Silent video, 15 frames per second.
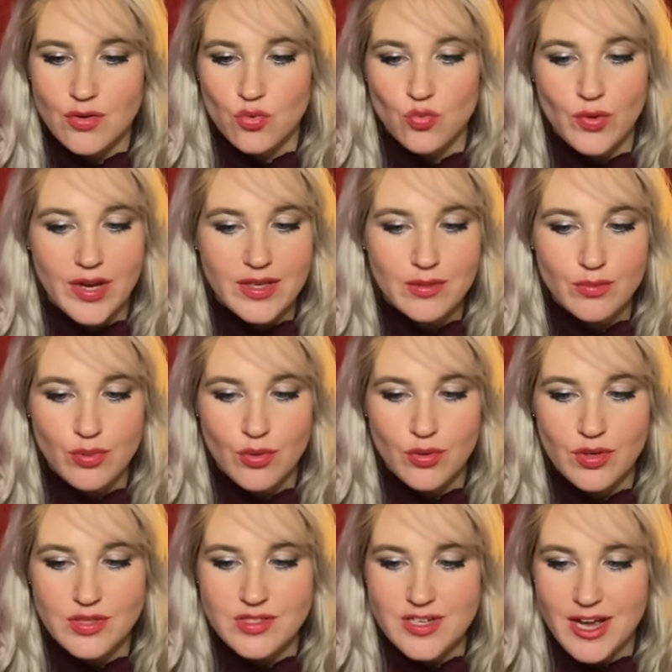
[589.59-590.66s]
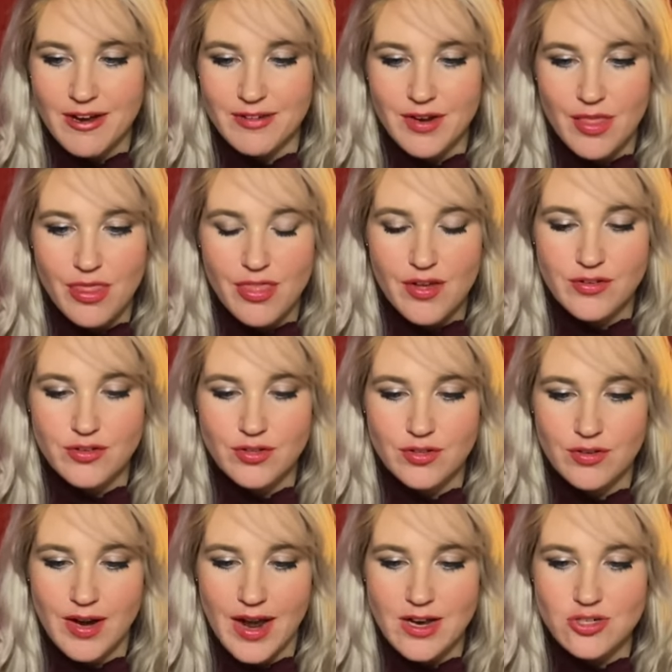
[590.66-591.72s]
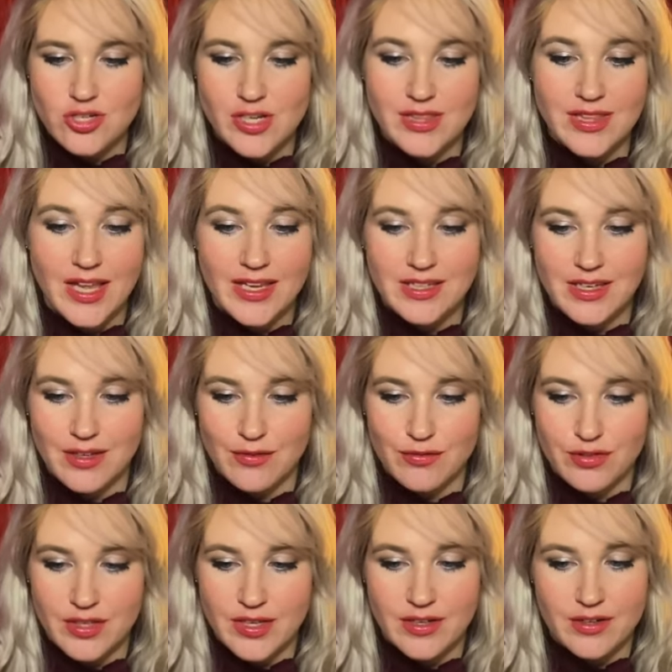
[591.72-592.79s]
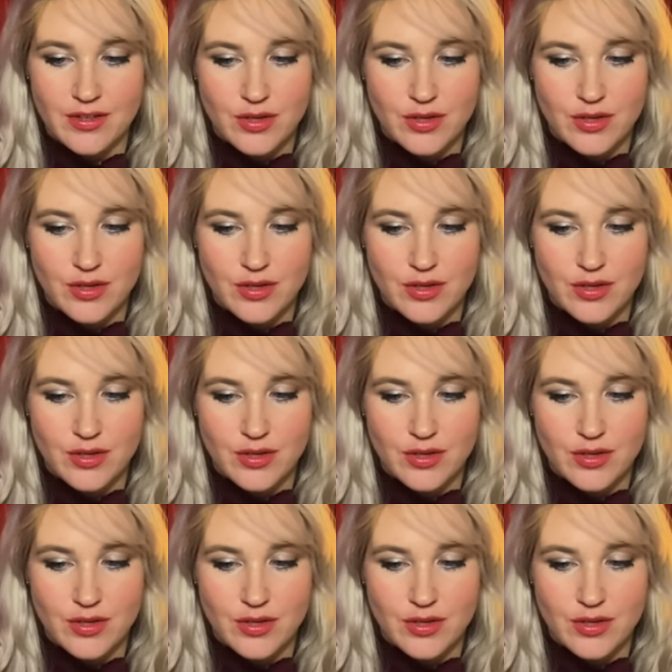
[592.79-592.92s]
Rain poured down and thunder crashed and lightning flared.